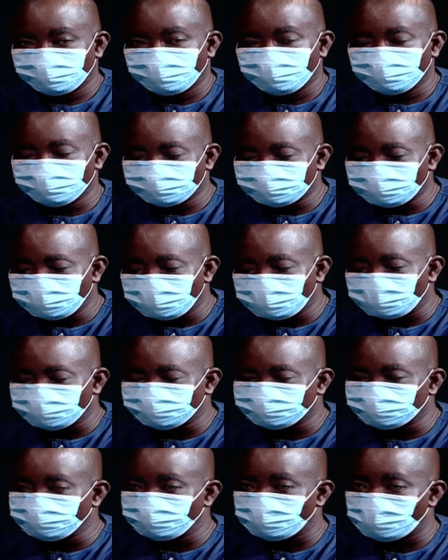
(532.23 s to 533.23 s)
and they
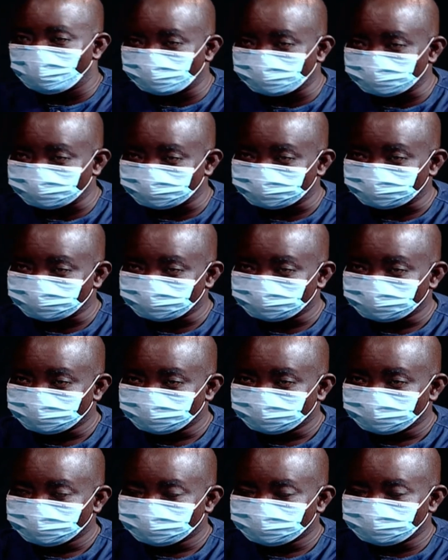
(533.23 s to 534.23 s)
assumed office,
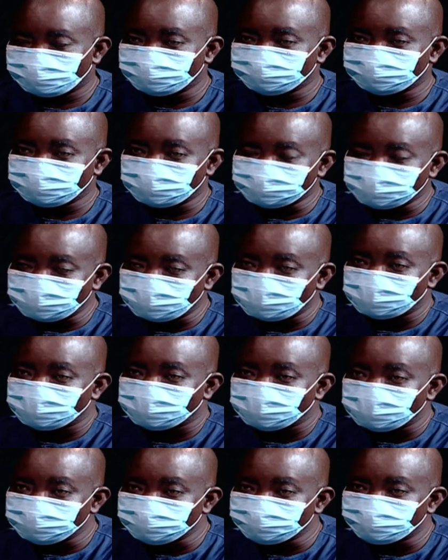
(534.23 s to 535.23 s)
the contractor
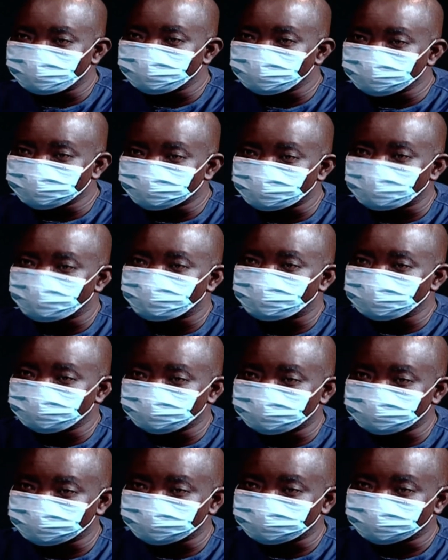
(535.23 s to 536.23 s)
again couldn't
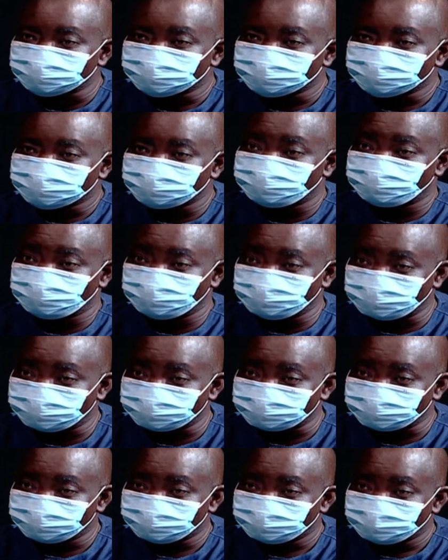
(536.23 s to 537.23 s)
complete the
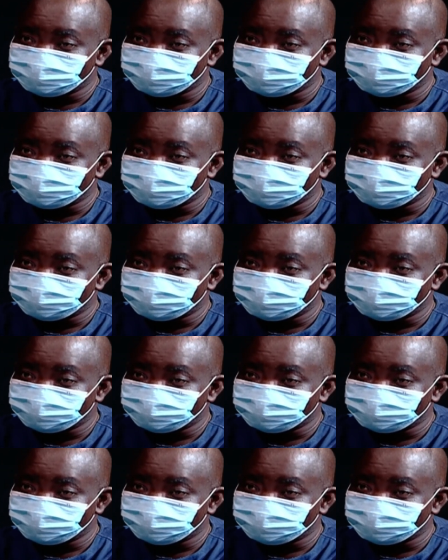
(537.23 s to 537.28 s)
project.